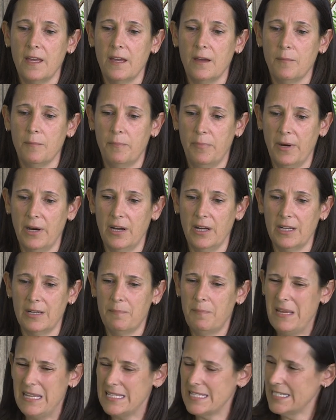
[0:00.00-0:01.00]

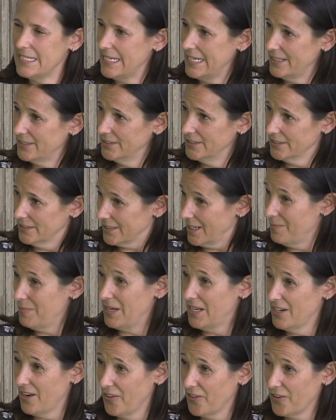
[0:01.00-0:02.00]
But pins and needles can be
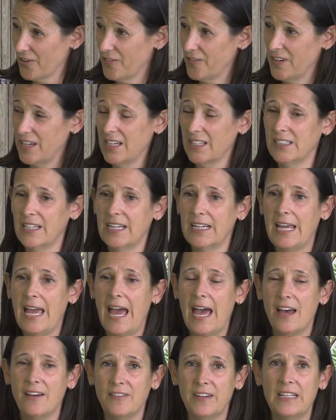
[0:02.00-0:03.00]
another feeling,
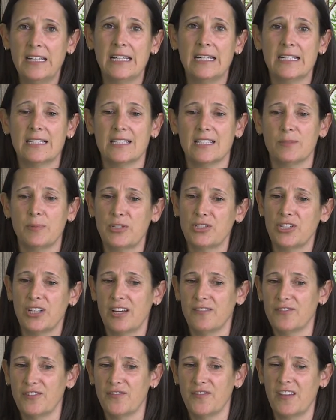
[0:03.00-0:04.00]
heaviness, especially
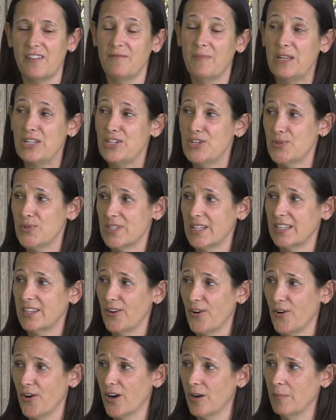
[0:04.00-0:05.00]
after they've been using
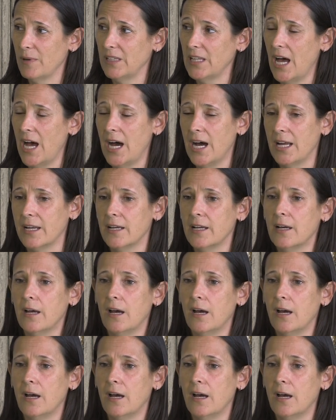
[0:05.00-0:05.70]
their arm a lot.